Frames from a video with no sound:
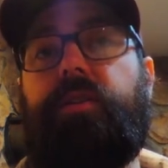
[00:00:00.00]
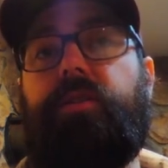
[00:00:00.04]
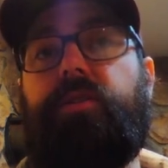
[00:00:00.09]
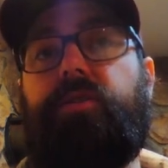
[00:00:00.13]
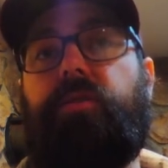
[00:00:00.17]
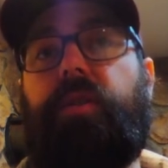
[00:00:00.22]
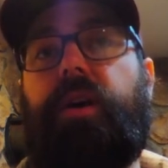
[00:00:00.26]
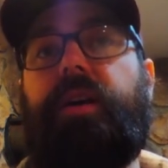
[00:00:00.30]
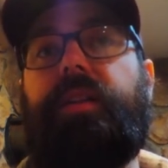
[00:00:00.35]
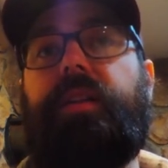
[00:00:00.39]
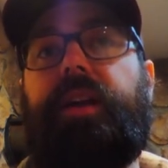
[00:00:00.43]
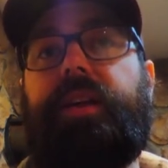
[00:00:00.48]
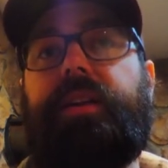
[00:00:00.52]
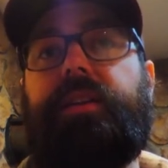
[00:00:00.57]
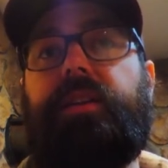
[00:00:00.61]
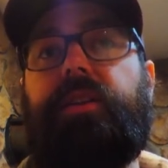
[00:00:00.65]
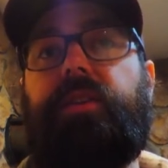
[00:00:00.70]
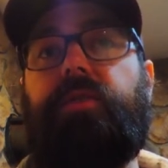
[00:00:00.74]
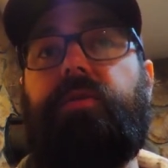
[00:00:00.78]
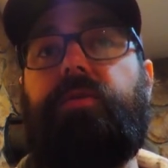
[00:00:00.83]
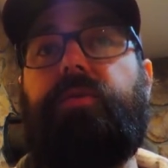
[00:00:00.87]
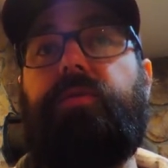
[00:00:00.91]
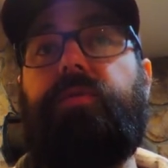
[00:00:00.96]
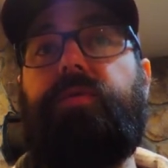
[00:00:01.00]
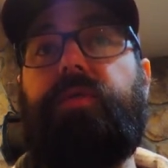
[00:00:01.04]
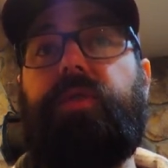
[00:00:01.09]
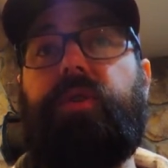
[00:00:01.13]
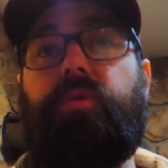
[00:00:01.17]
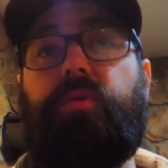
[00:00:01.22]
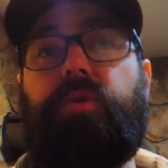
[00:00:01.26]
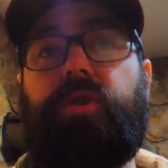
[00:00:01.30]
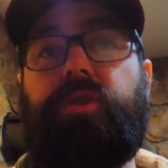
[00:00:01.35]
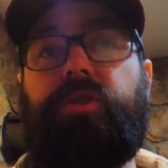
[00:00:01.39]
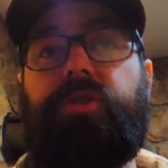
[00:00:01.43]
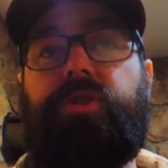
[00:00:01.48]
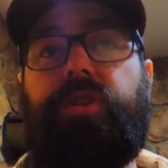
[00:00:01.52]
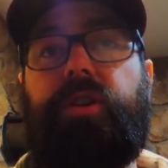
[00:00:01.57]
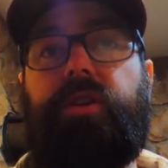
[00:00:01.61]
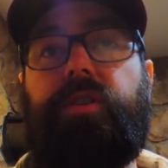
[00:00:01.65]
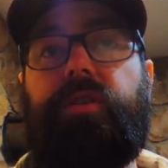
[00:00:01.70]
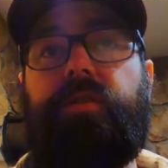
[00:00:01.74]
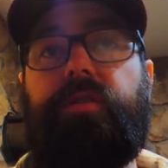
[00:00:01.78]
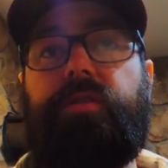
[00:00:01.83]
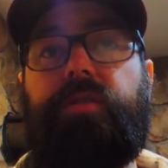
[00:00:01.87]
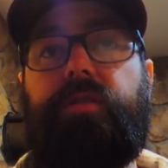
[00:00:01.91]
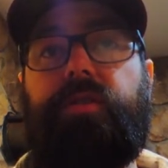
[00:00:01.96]
So I like to do fewer
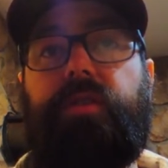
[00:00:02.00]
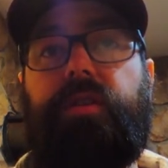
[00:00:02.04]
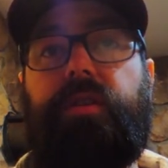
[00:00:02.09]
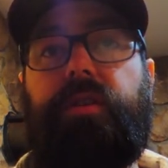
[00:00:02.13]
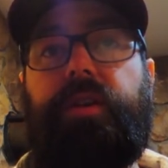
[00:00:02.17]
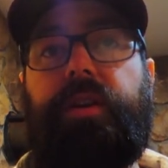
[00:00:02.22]
stirs,